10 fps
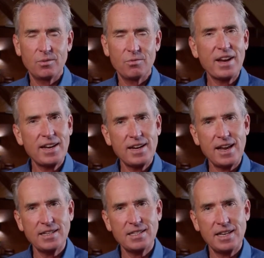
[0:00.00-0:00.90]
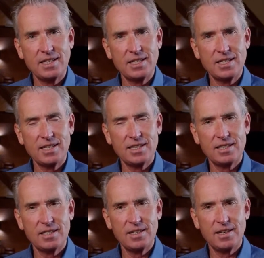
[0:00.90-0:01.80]
Recognize that
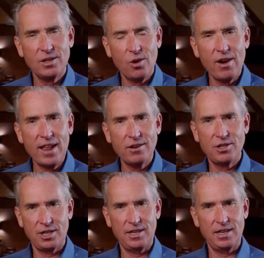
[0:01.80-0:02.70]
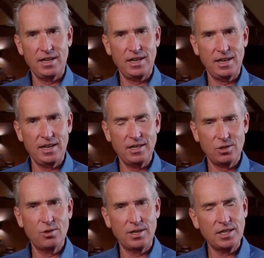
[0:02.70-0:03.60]
your energy
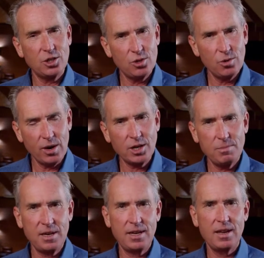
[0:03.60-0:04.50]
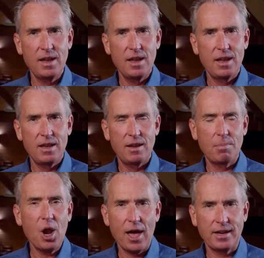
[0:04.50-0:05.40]
is good and you are to be
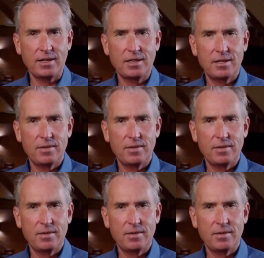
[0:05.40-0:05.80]
applauded.